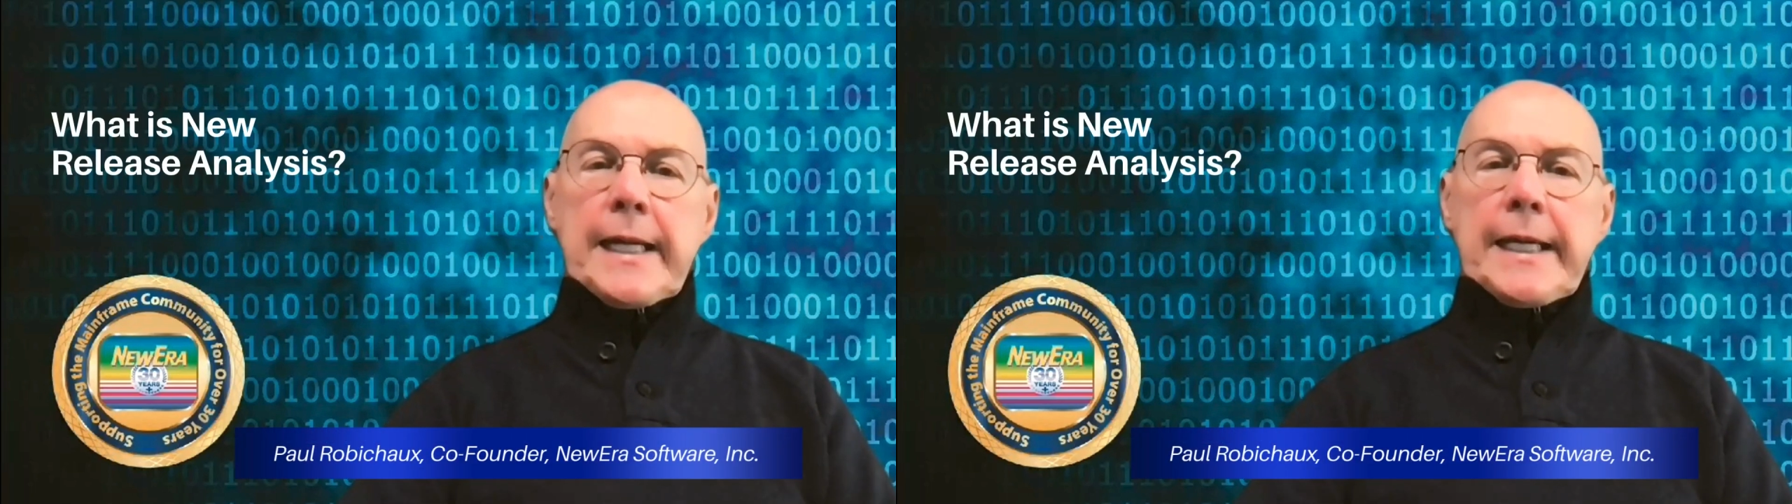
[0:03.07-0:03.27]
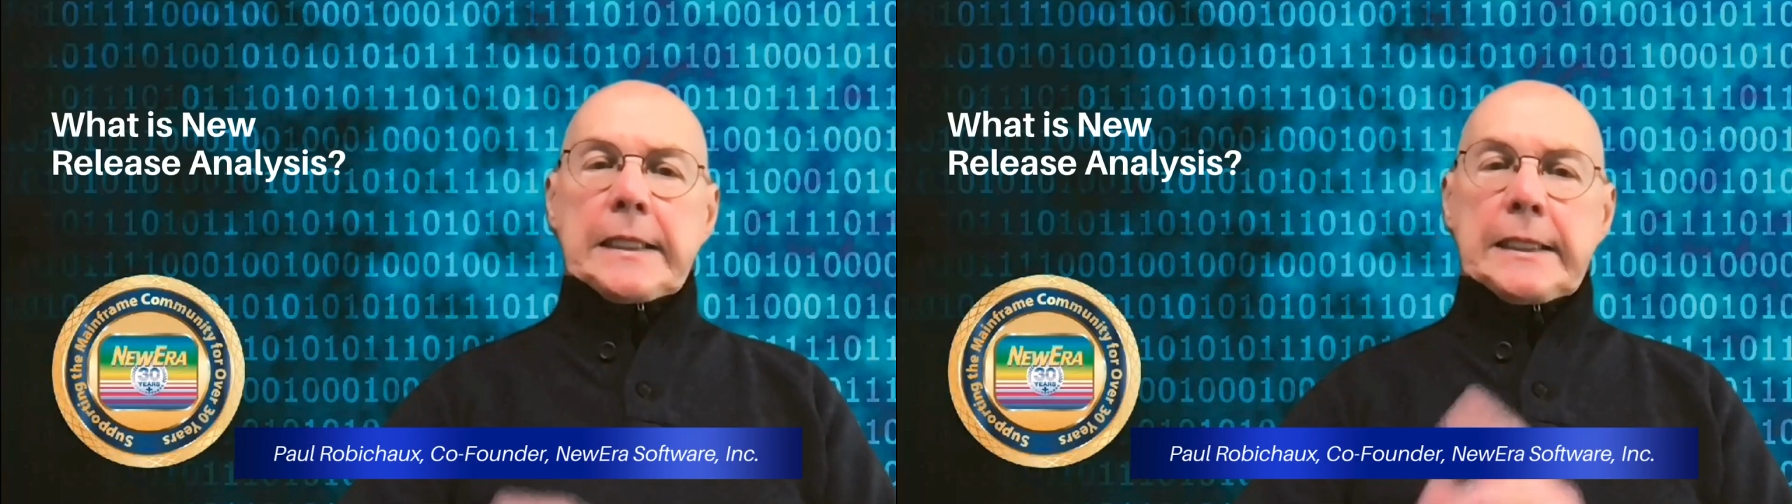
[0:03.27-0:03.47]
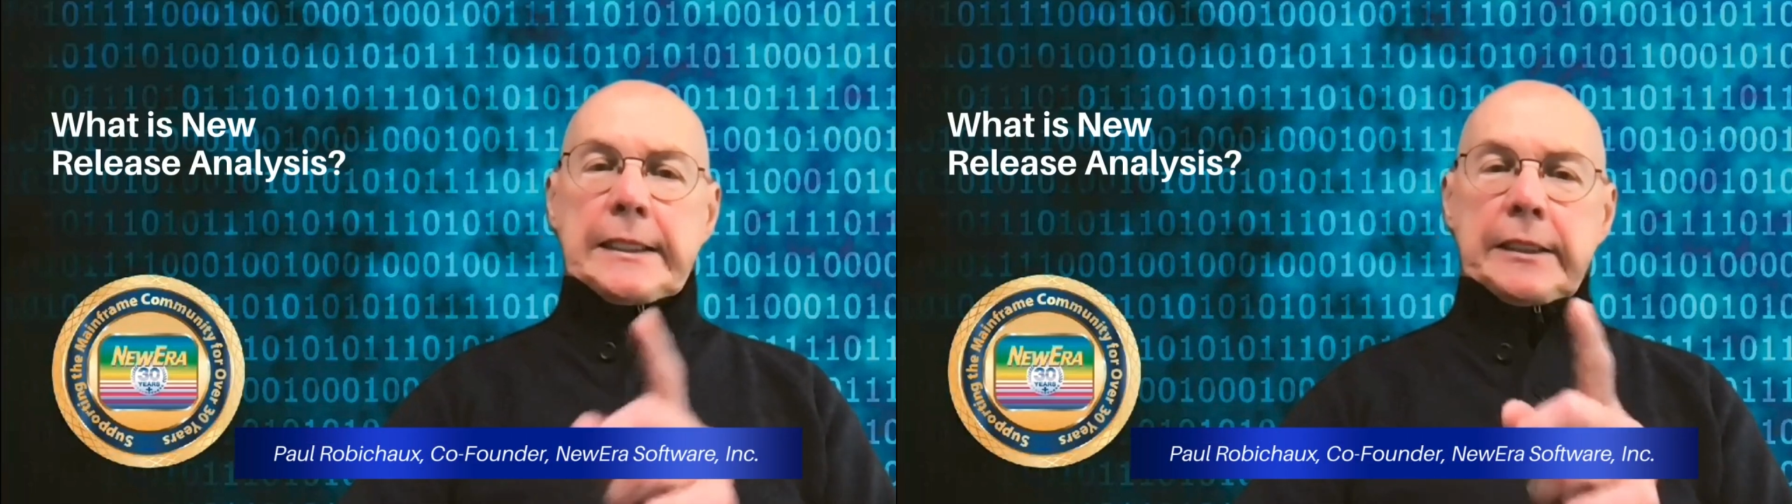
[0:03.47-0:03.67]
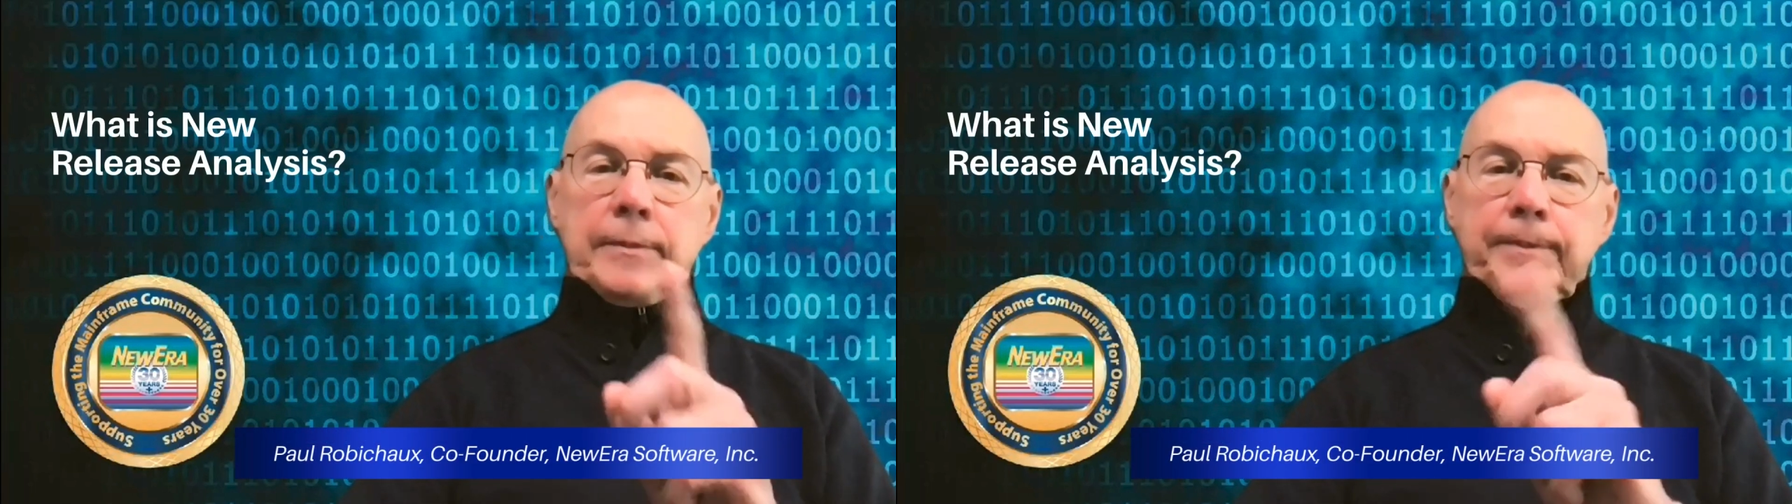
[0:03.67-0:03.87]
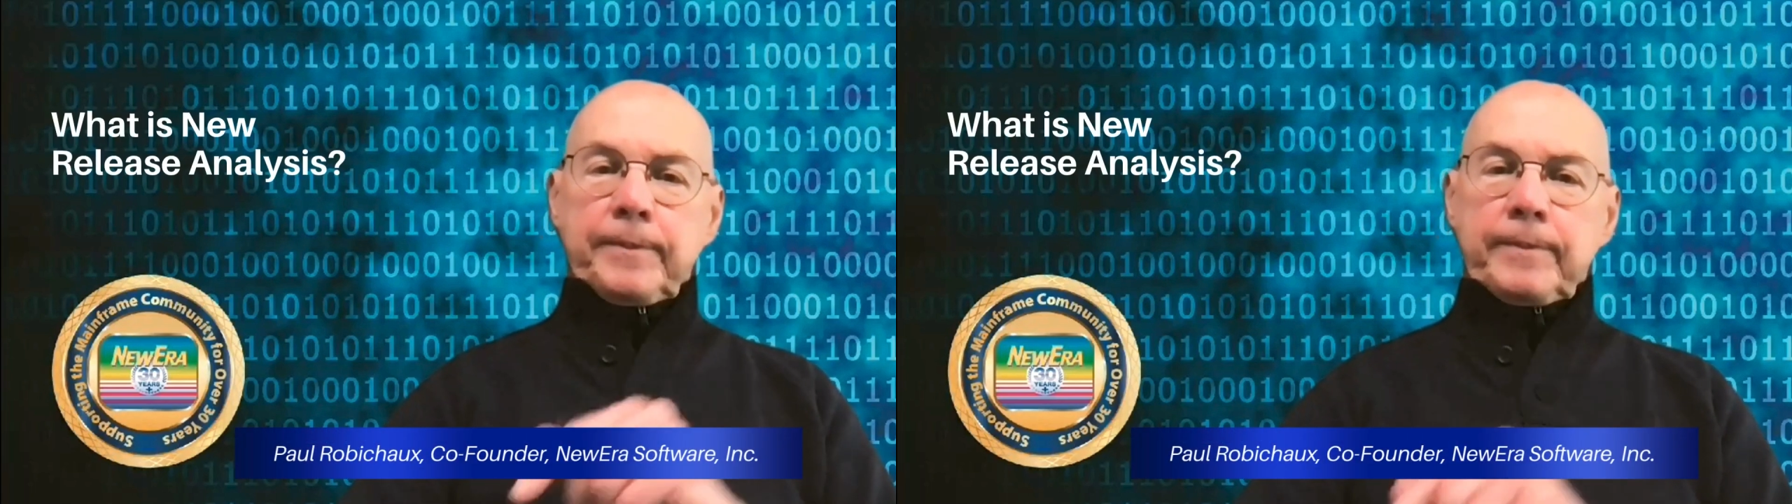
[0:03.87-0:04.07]
Hey,
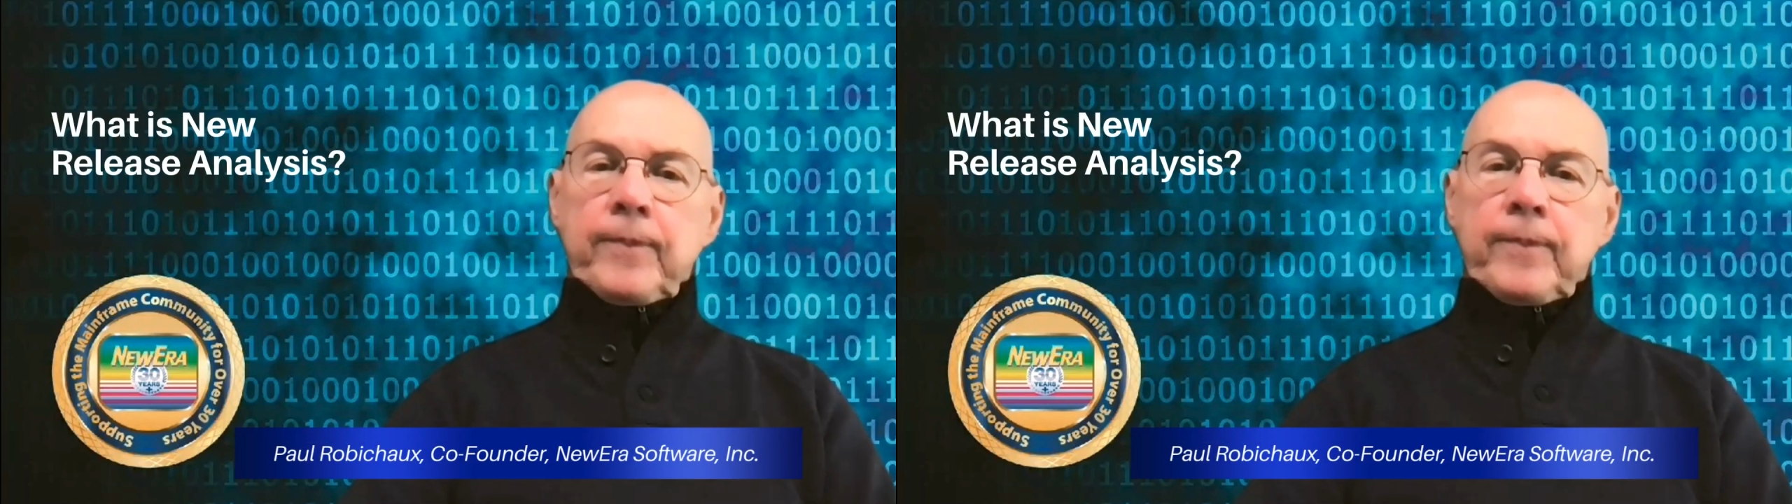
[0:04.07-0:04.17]
listen,